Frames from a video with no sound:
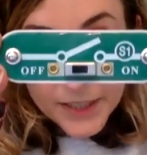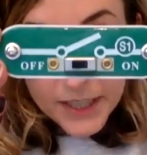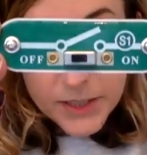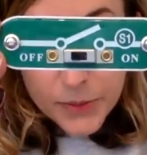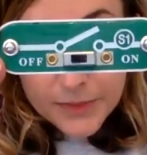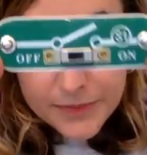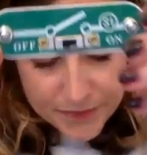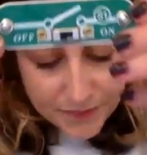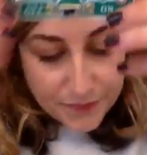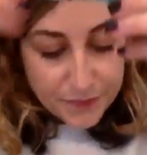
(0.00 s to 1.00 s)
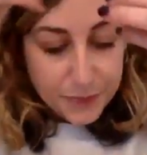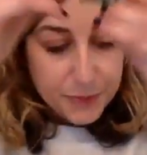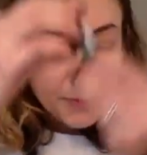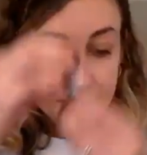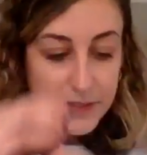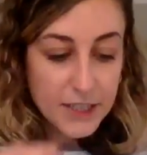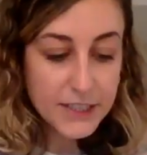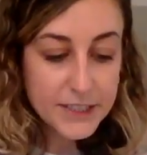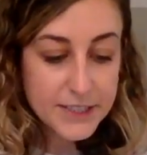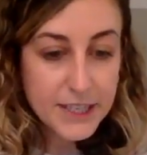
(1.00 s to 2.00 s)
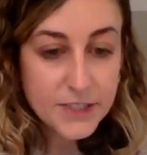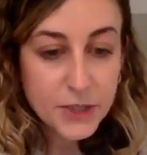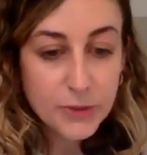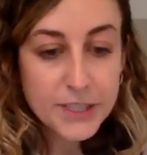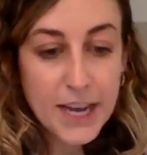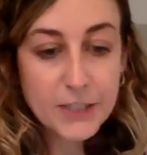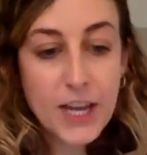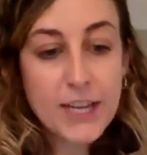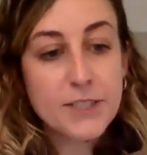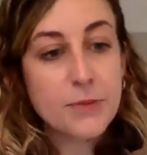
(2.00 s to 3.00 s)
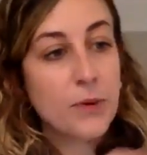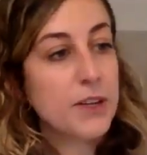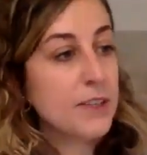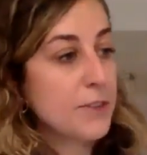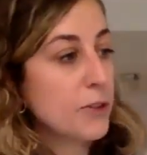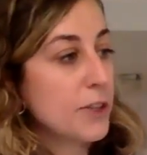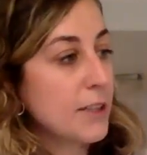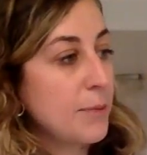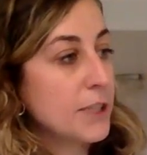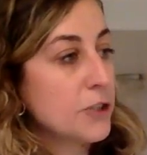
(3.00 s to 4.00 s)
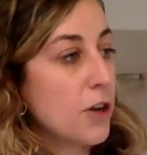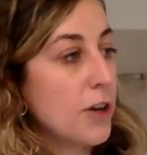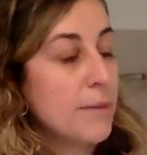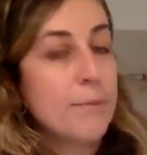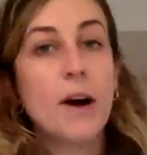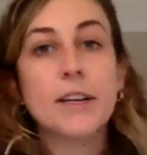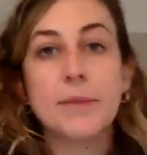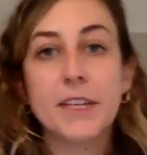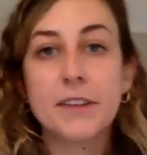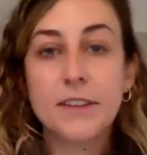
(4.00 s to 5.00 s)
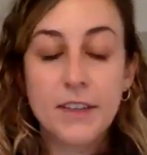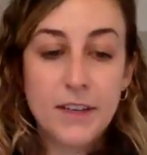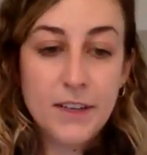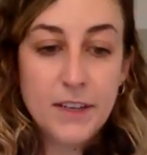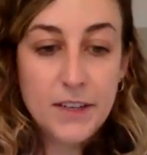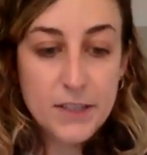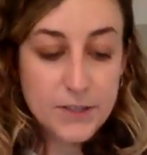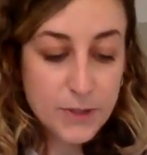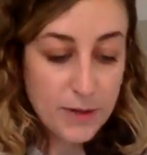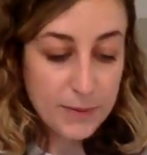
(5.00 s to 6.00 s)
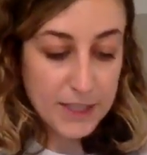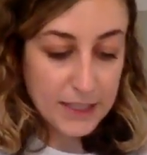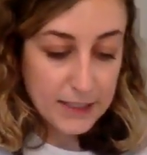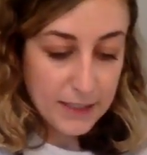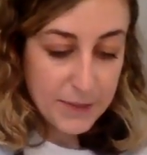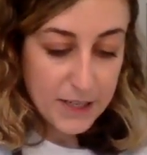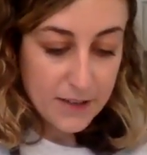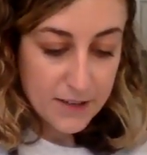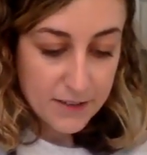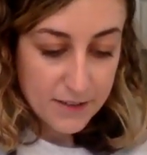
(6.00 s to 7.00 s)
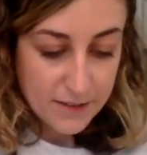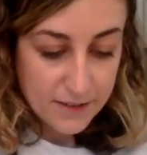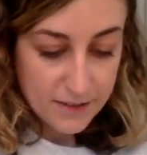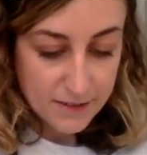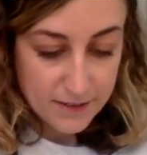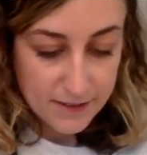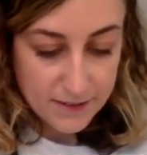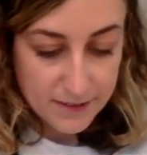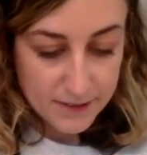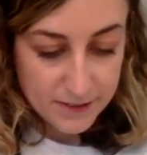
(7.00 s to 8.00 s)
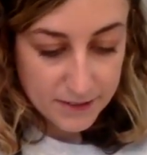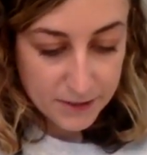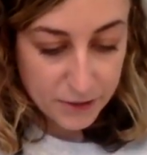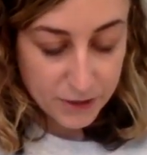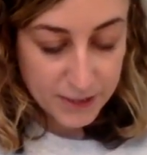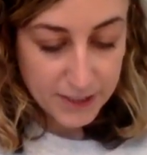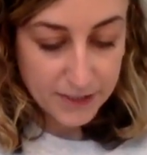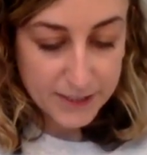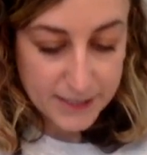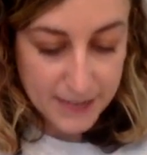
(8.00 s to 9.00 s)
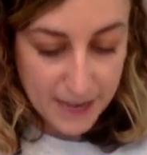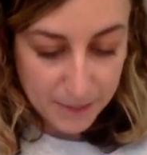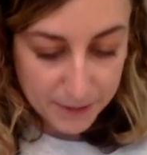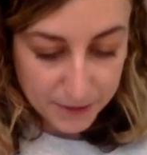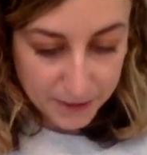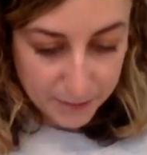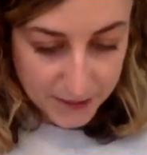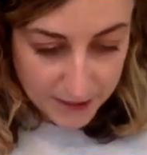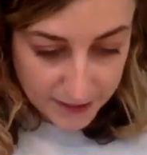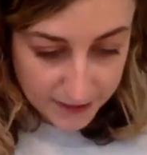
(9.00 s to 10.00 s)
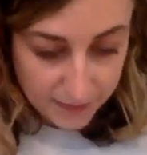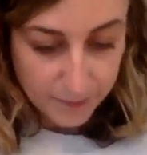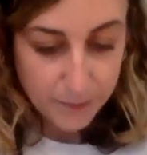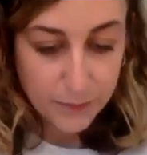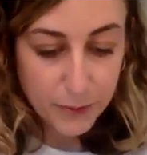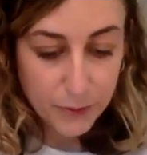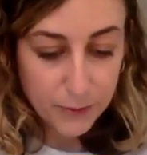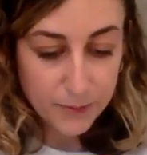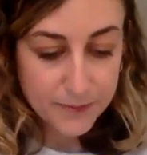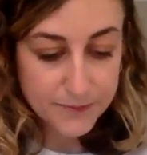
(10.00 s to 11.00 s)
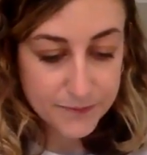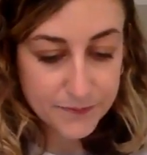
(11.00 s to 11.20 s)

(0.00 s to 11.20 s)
S1. And it says to attach S1, if you look at the picture on the bottom here. So I'm gonna clip it on. You should hear it snap when you clip it on. Boom.